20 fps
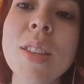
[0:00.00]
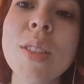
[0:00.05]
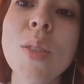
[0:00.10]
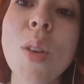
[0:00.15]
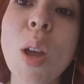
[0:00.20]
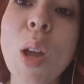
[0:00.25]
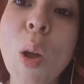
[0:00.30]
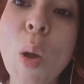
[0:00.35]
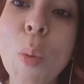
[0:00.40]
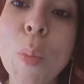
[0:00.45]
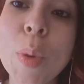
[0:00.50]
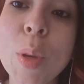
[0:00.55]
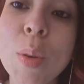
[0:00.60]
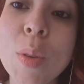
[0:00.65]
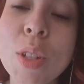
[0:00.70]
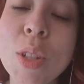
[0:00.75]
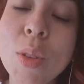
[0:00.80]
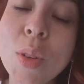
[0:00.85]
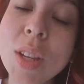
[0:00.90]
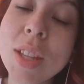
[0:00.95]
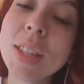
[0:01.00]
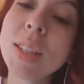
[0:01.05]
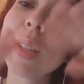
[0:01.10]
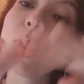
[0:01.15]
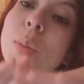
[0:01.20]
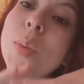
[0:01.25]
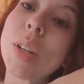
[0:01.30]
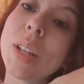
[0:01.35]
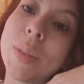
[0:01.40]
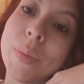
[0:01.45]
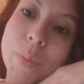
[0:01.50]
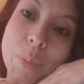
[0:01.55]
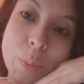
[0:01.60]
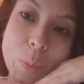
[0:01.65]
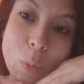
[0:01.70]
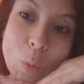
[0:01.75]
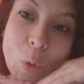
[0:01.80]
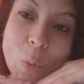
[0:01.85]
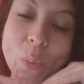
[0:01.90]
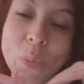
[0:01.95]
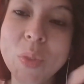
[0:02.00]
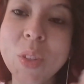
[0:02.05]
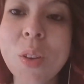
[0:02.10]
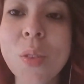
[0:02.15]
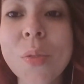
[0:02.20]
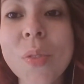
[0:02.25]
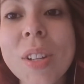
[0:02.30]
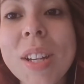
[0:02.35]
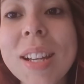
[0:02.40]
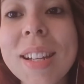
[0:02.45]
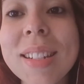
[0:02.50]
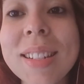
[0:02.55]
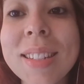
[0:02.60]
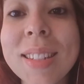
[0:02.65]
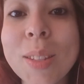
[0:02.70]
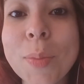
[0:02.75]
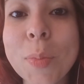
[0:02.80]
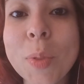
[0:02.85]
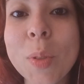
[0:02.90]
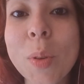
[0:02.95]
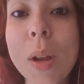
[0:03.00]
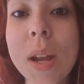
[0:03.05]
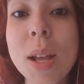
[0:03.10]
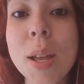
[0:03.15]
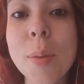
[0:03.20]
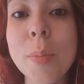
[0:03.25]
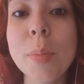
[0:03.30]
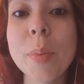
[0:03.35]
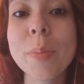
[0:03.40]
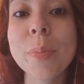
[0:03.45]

So I hope you enjoy this one. Don't forget to subscribe.